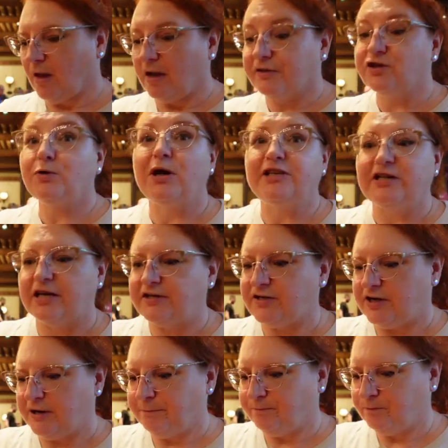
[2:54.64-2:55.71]
It's quite
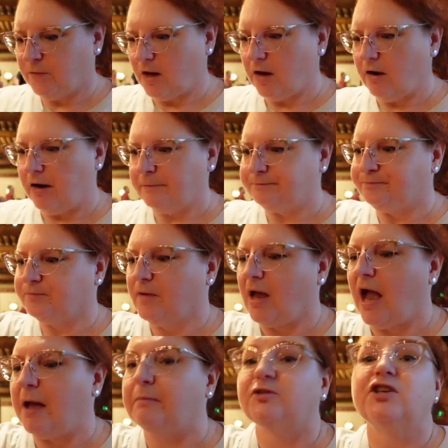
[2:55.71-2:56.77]
tasty. All right.
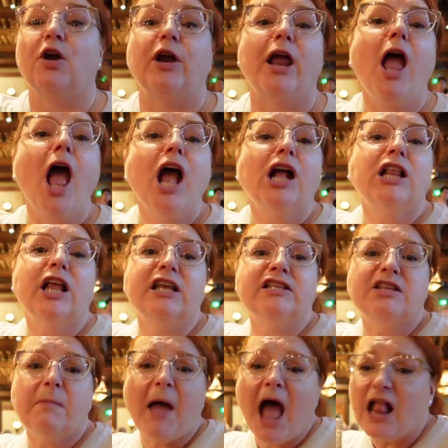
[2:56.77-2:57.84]
I'm sorry.
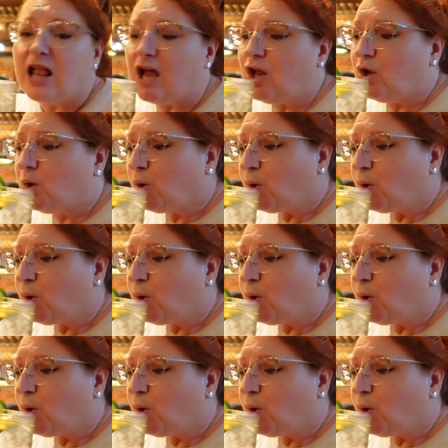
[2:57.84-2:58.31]
Cleanse the palate.